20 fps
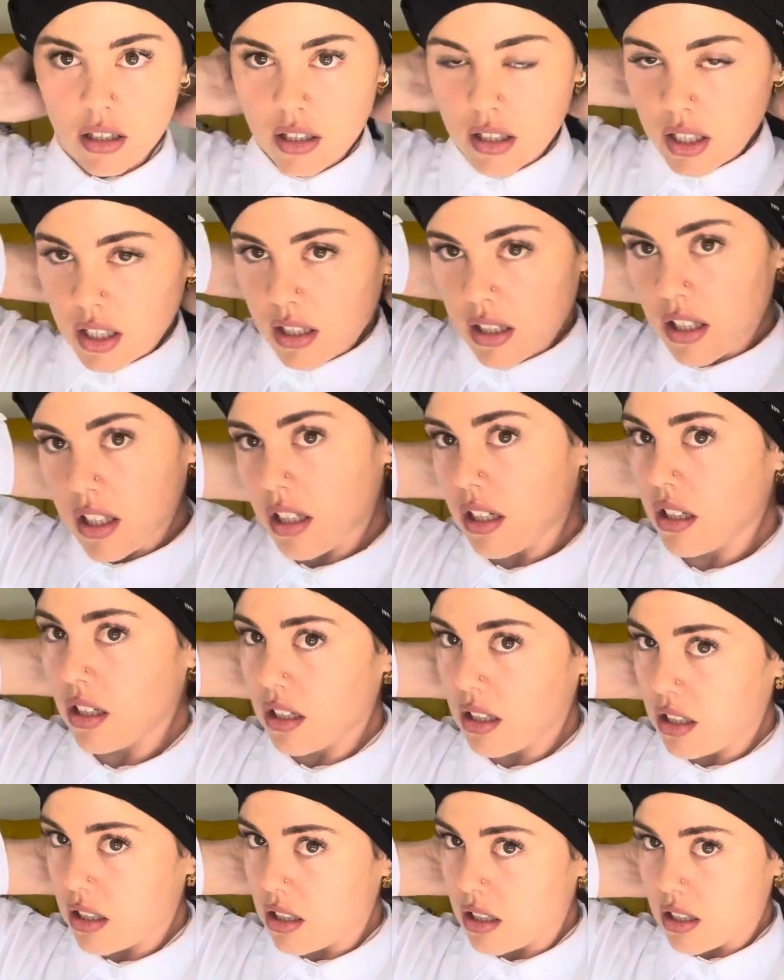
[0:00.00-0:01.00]
And then
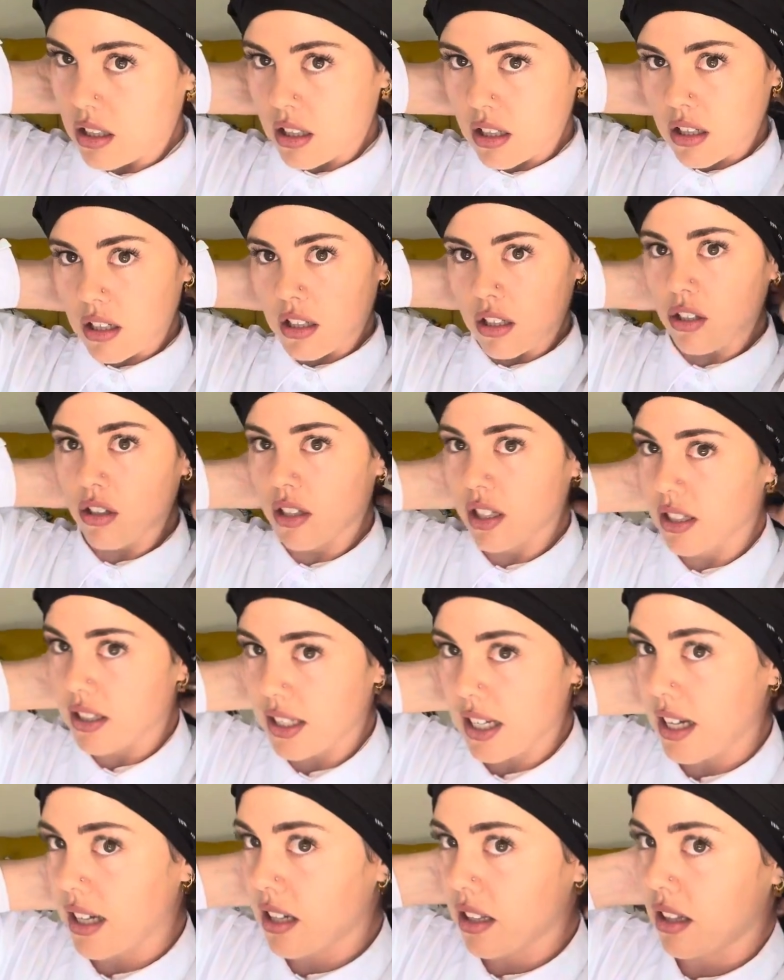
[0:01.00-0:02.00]
you can
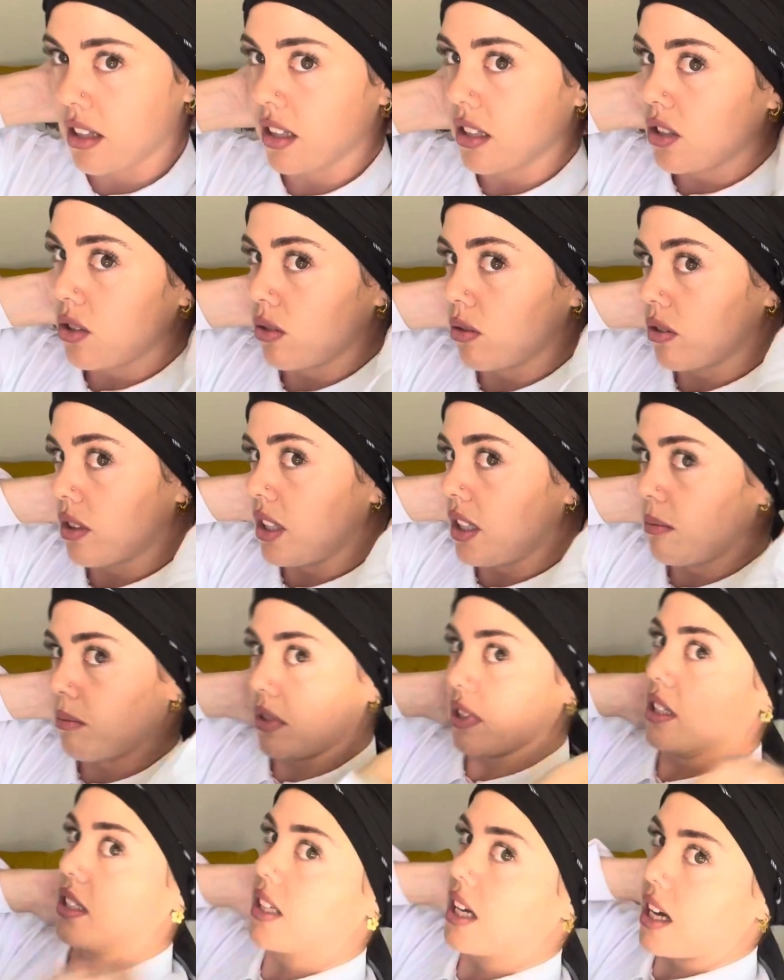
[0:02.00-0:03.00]
tuck this or keep
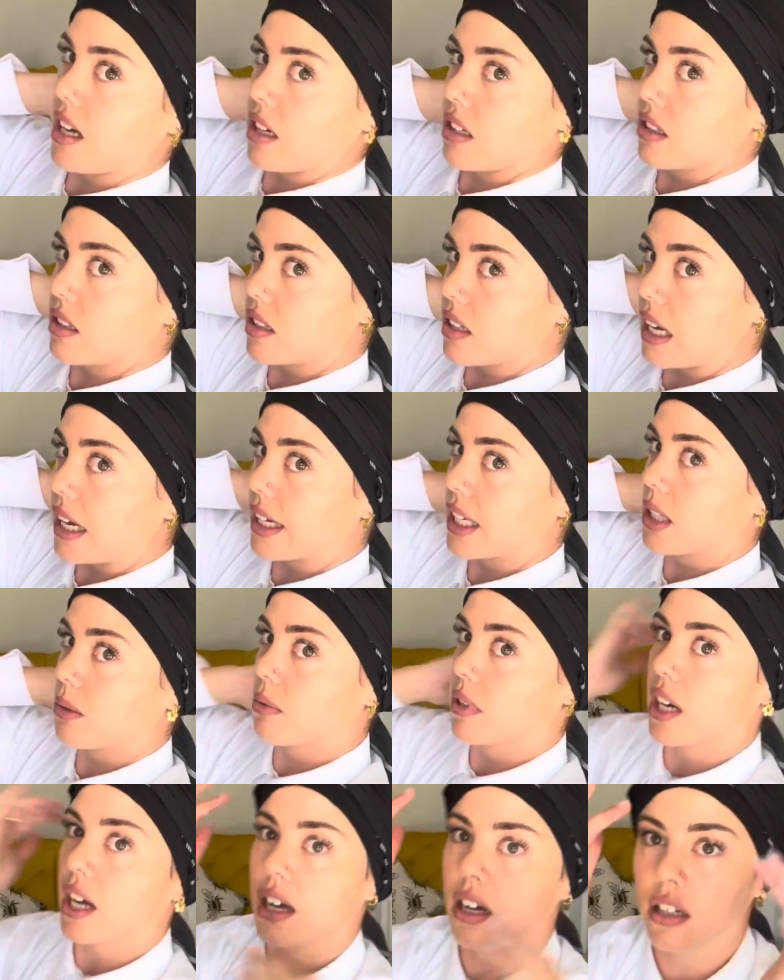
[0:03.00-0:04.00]
this out. I keep
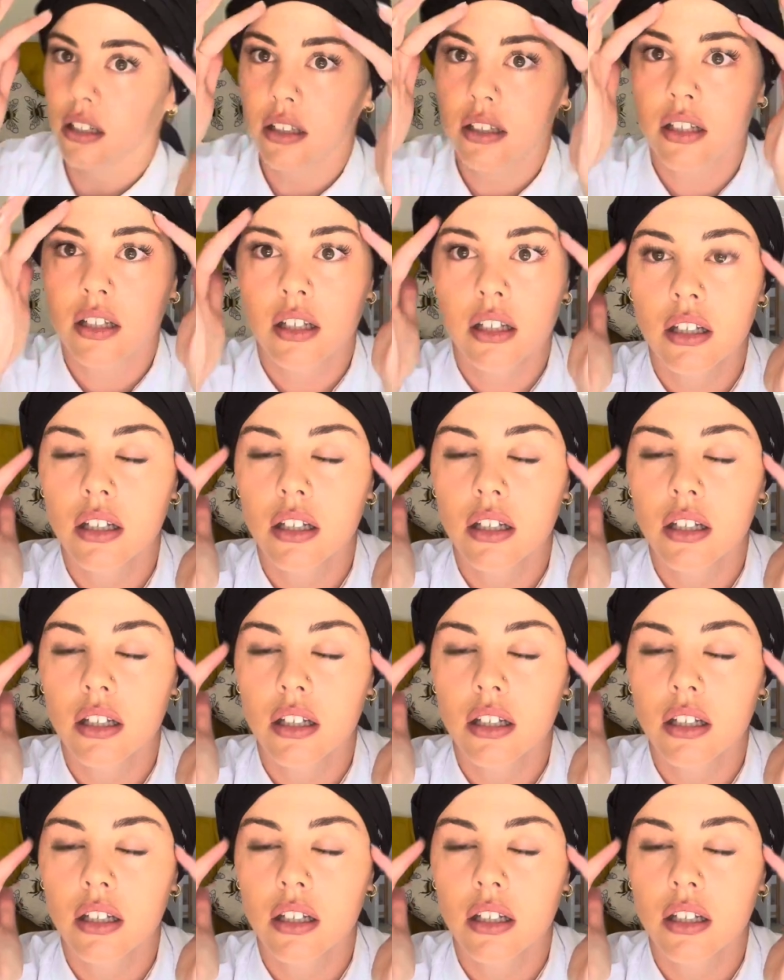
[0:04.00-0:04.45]
it out.